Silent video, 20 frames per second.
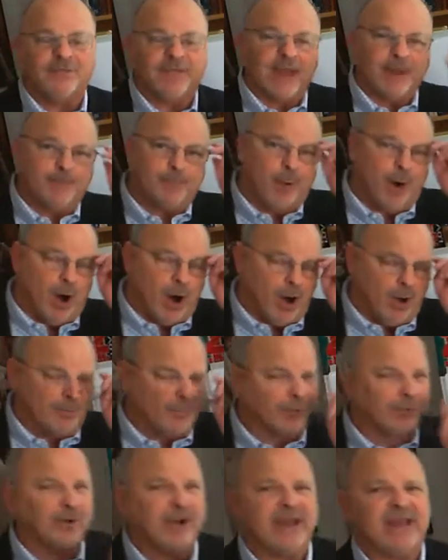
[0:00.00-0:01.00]
that Paul
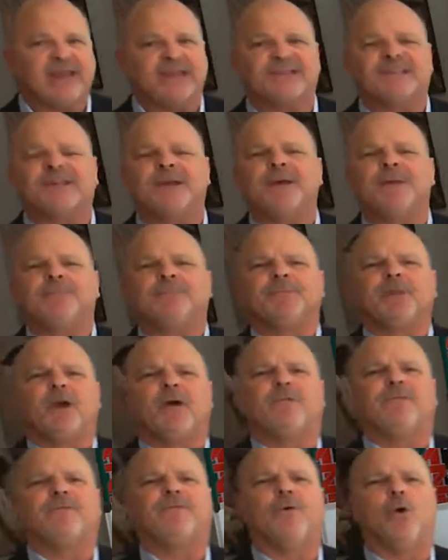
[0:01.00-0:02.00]
prays
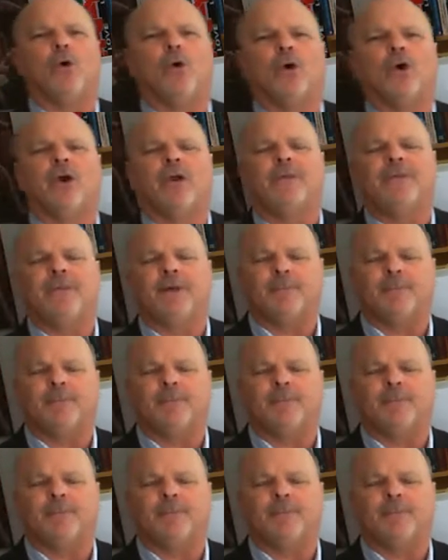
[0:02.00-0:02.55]
for the